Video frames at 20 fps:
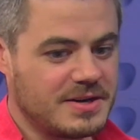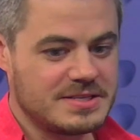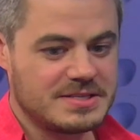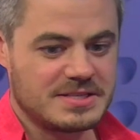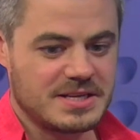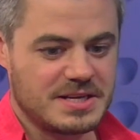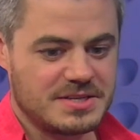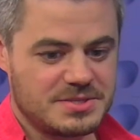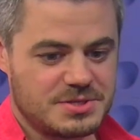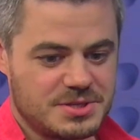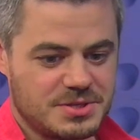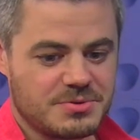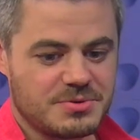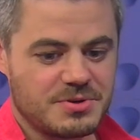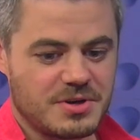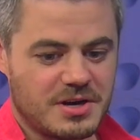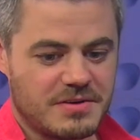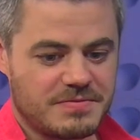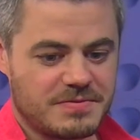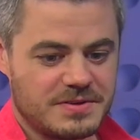as, as
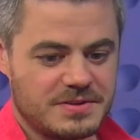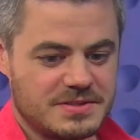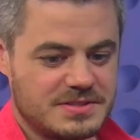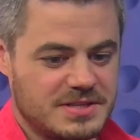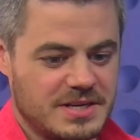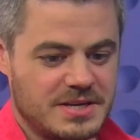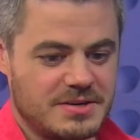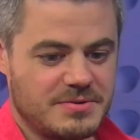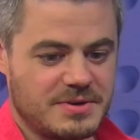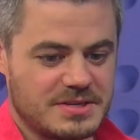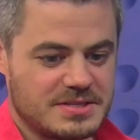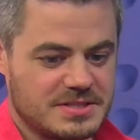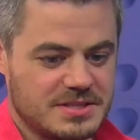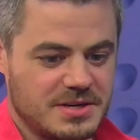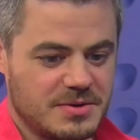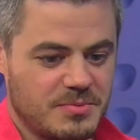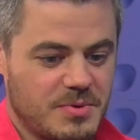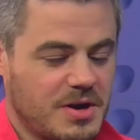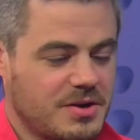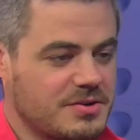children often say to us,
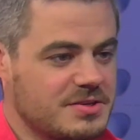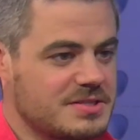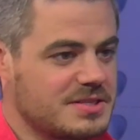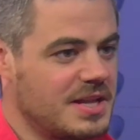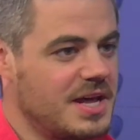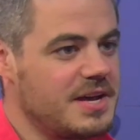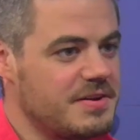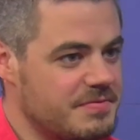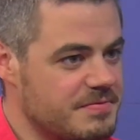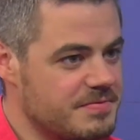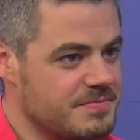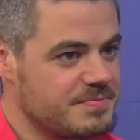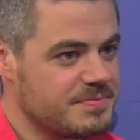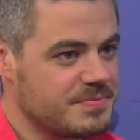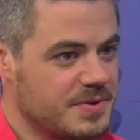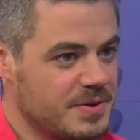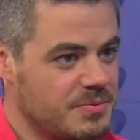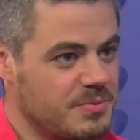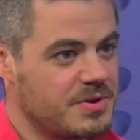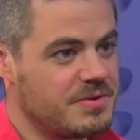you know, water is life.
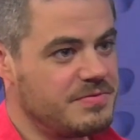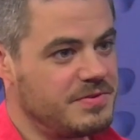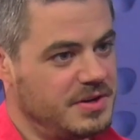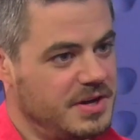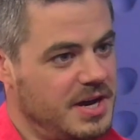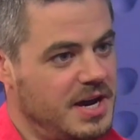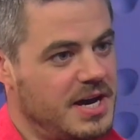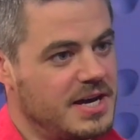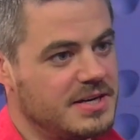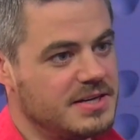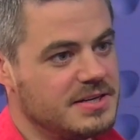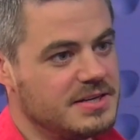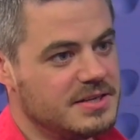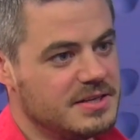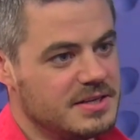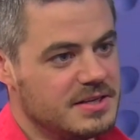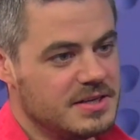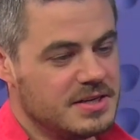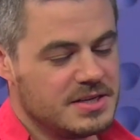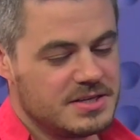You know, what have you got?
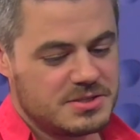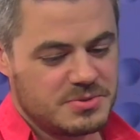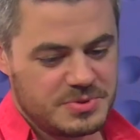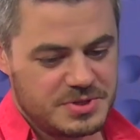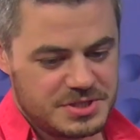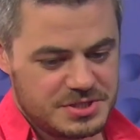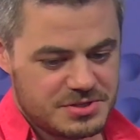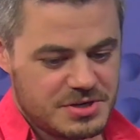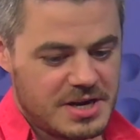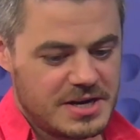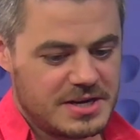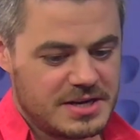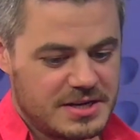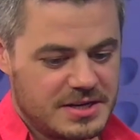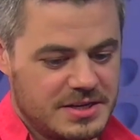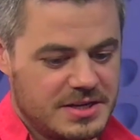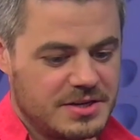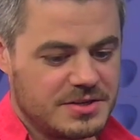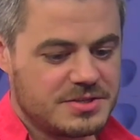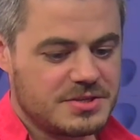So we just try
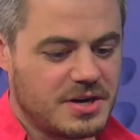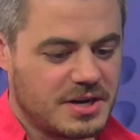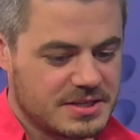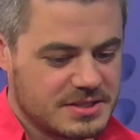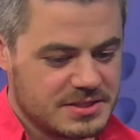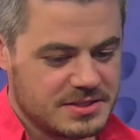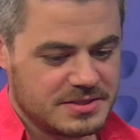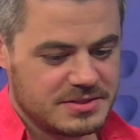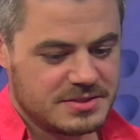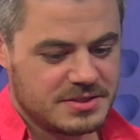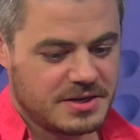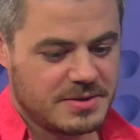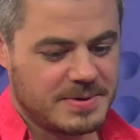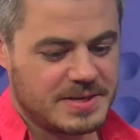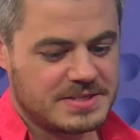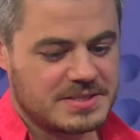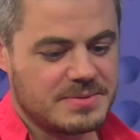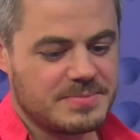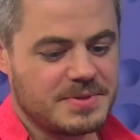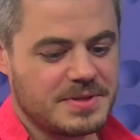to, you know, talk, to, talk
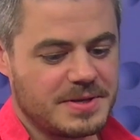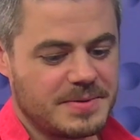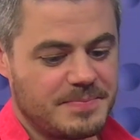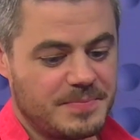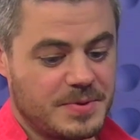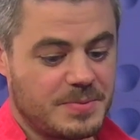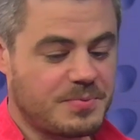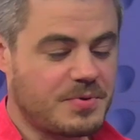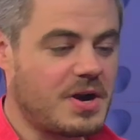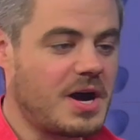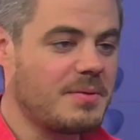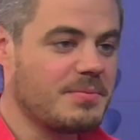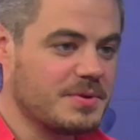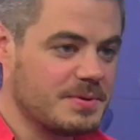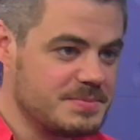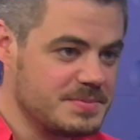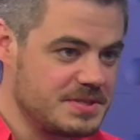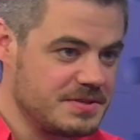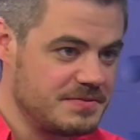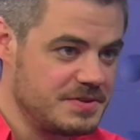about some of the, the
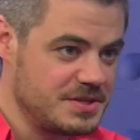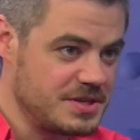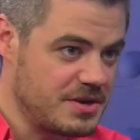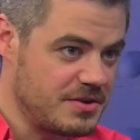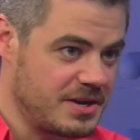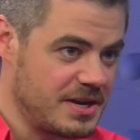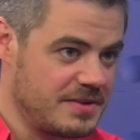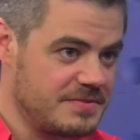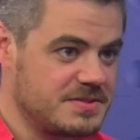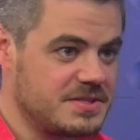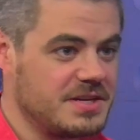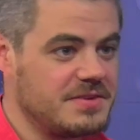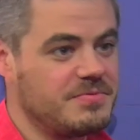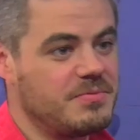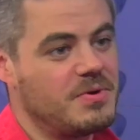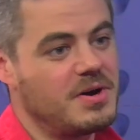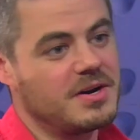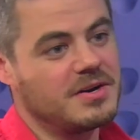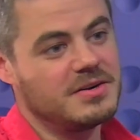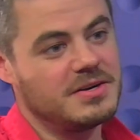problems if you don't have safe
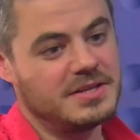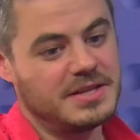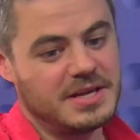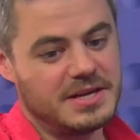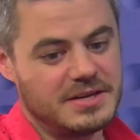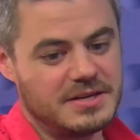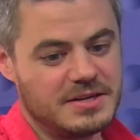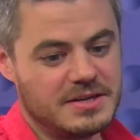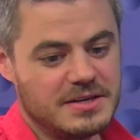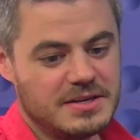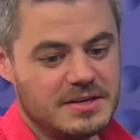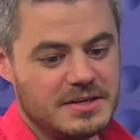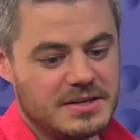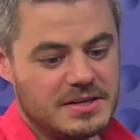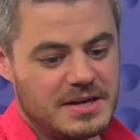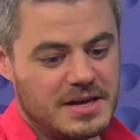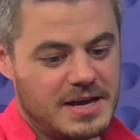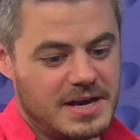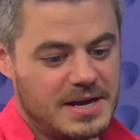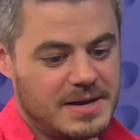water and then,
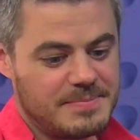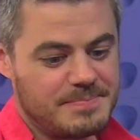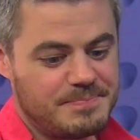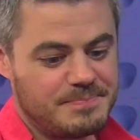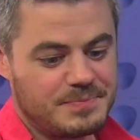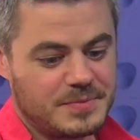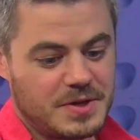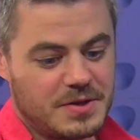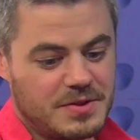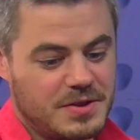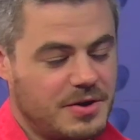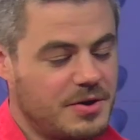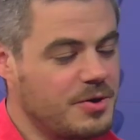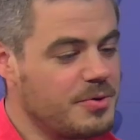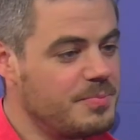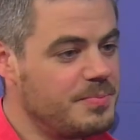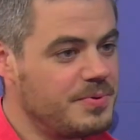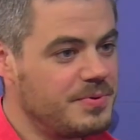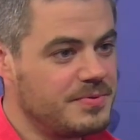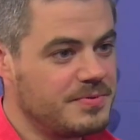um, you know, the
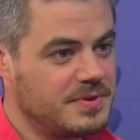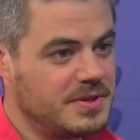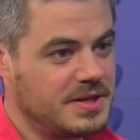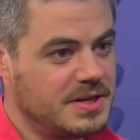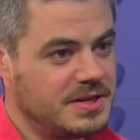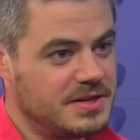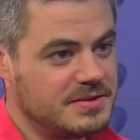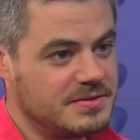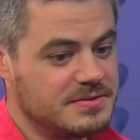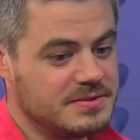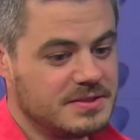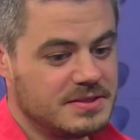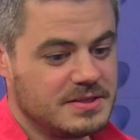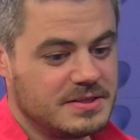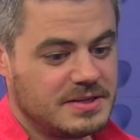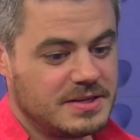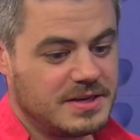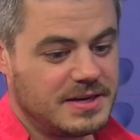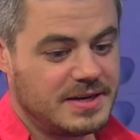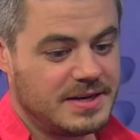hope that
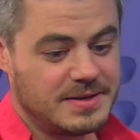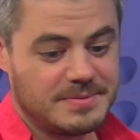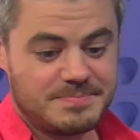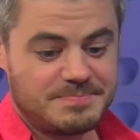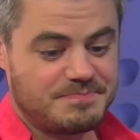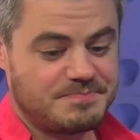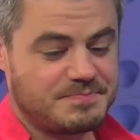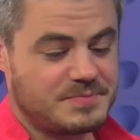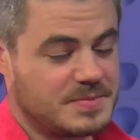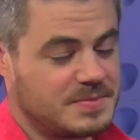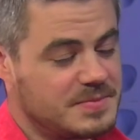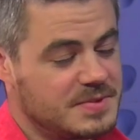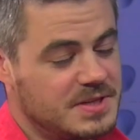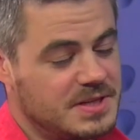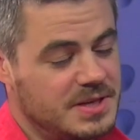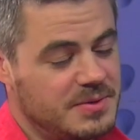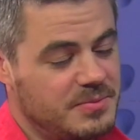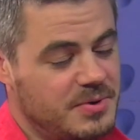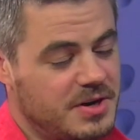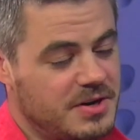um,
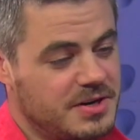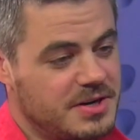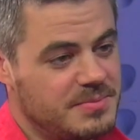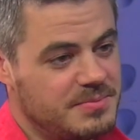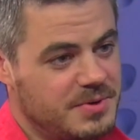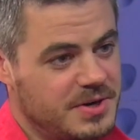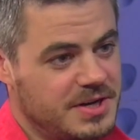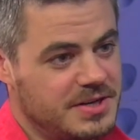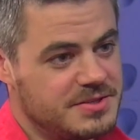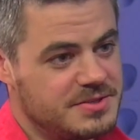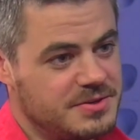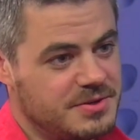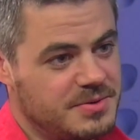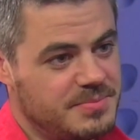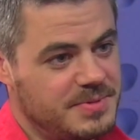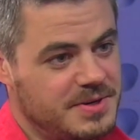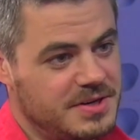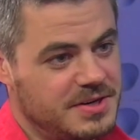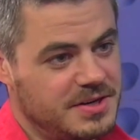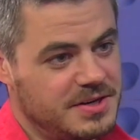clean water can bring into a
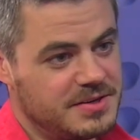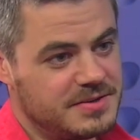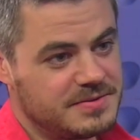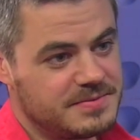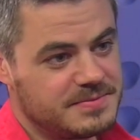community